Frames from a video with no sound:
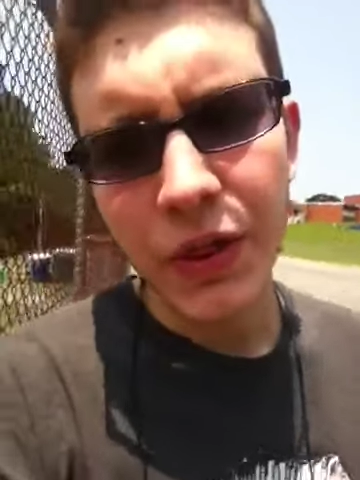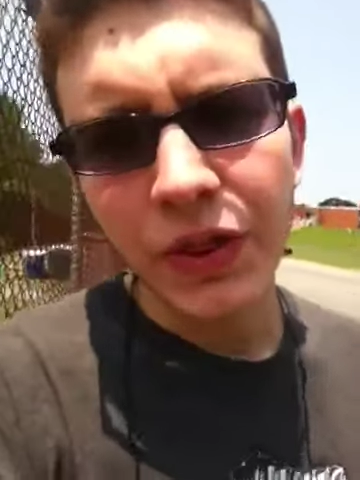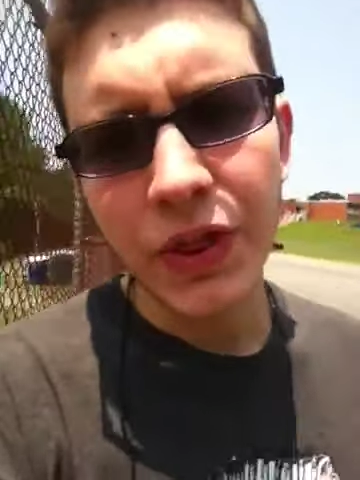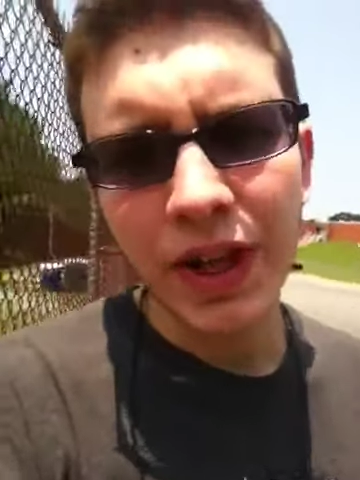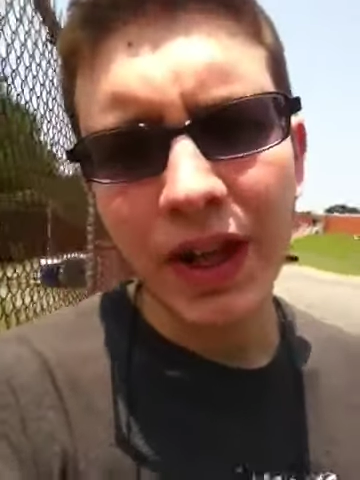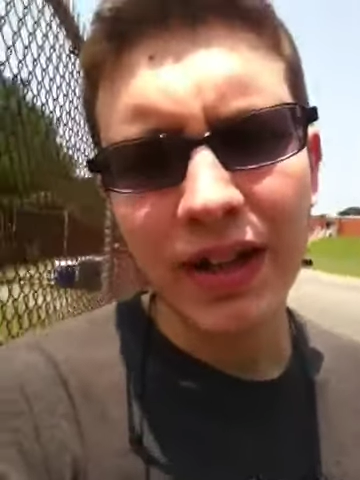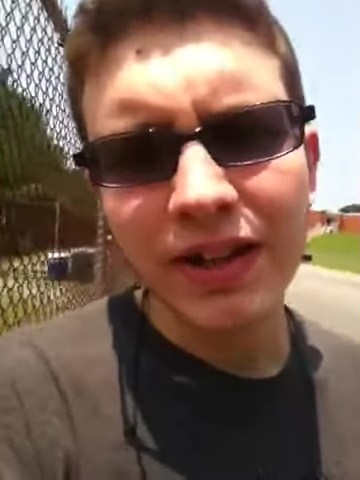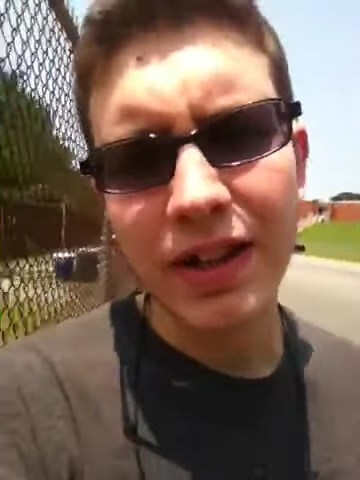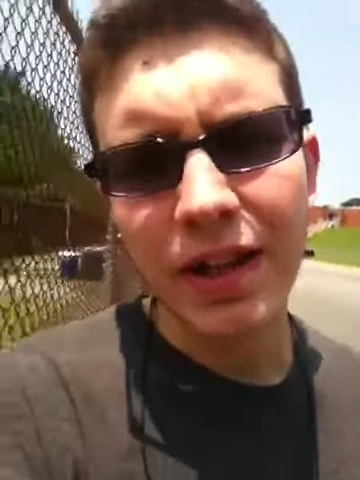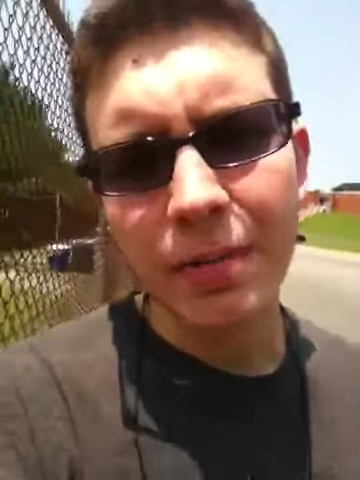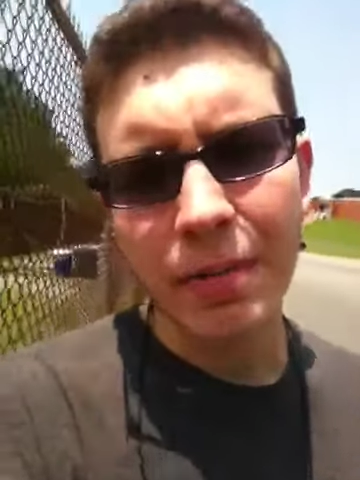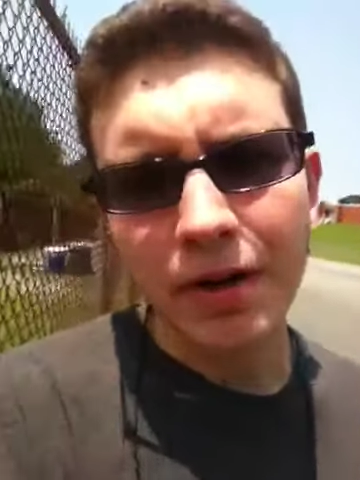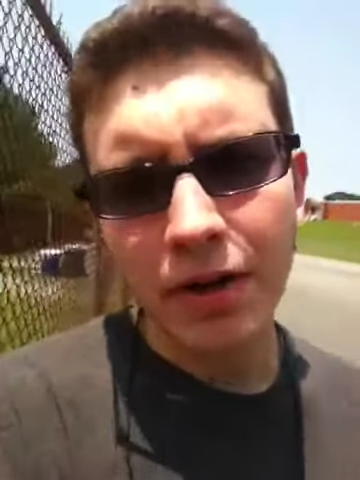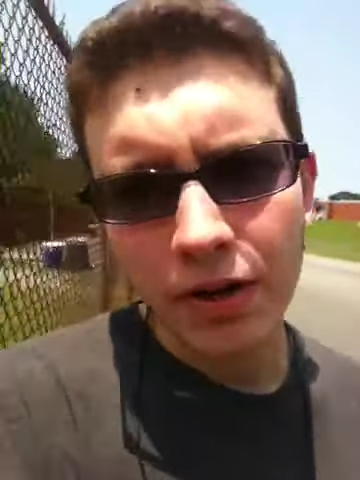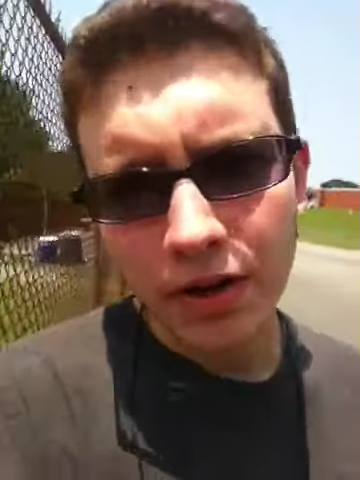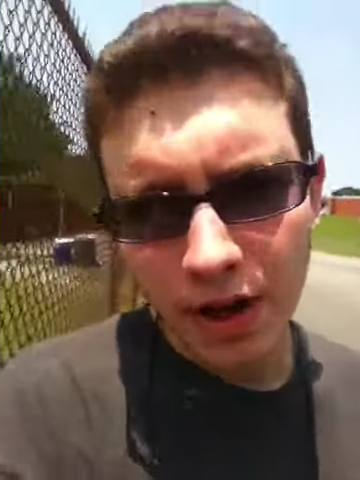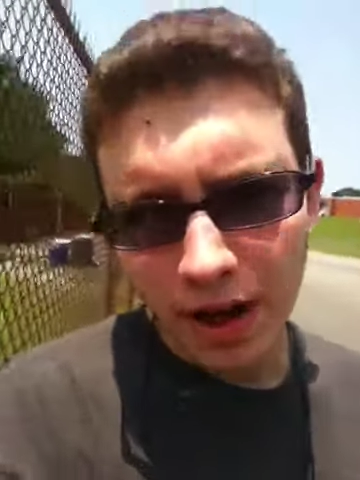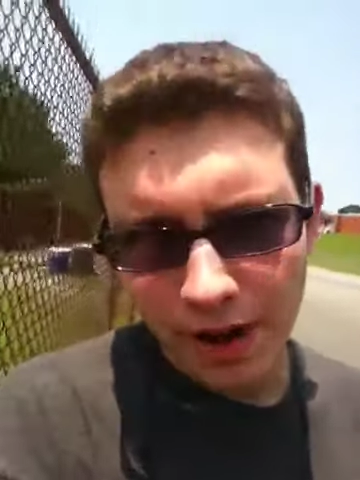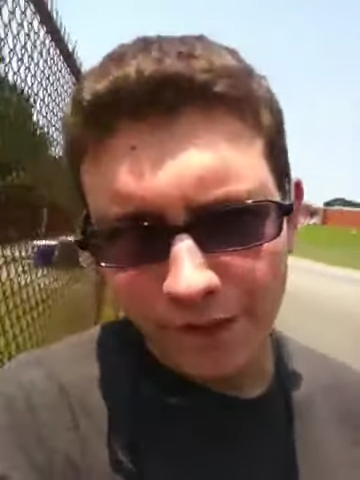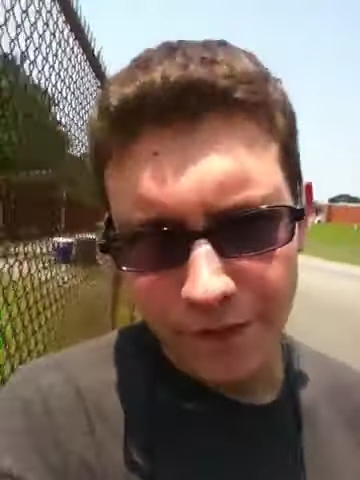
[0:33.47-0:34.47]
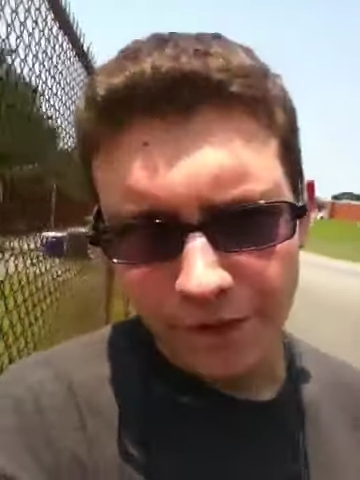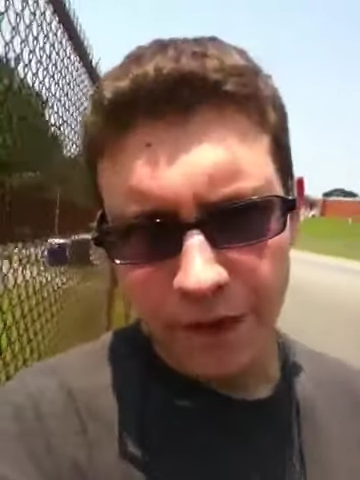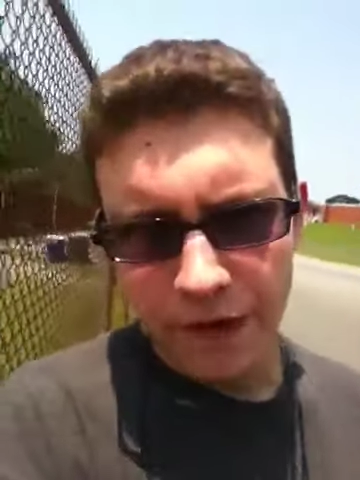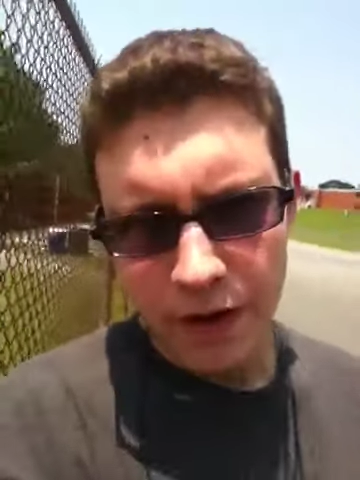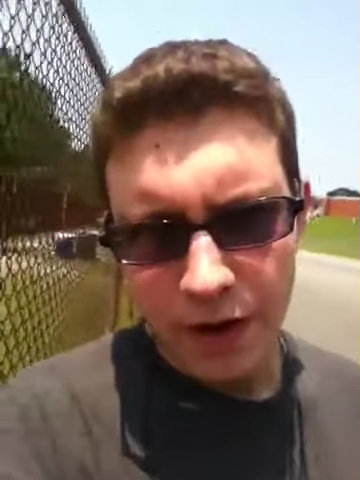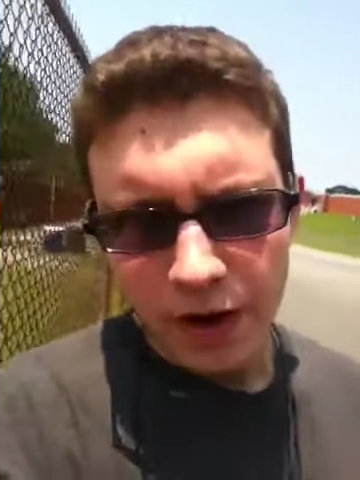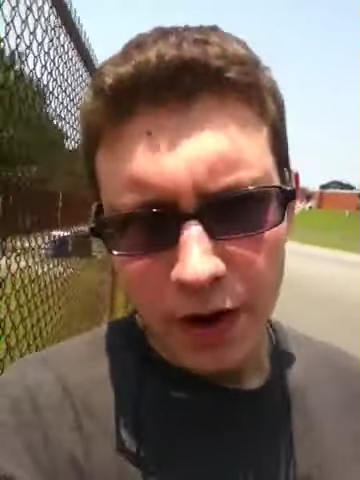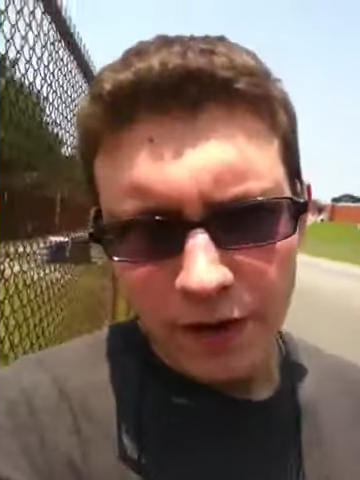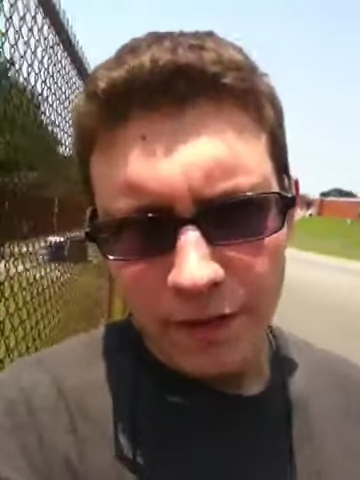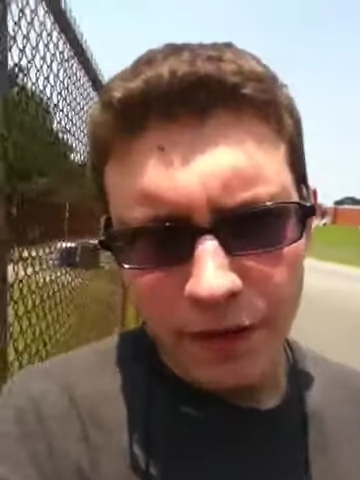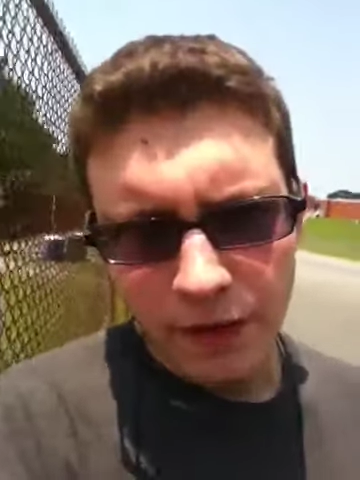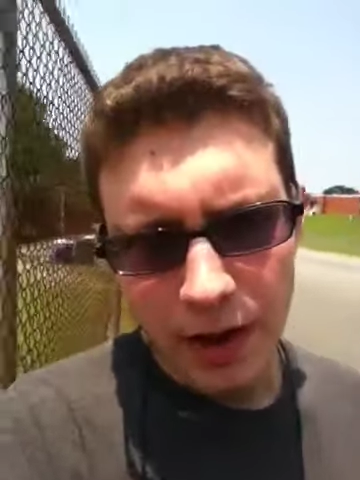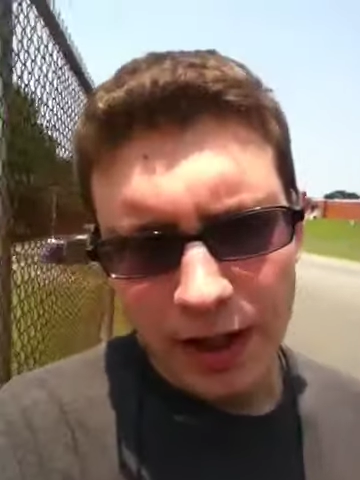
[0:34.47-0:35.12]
thank them enough for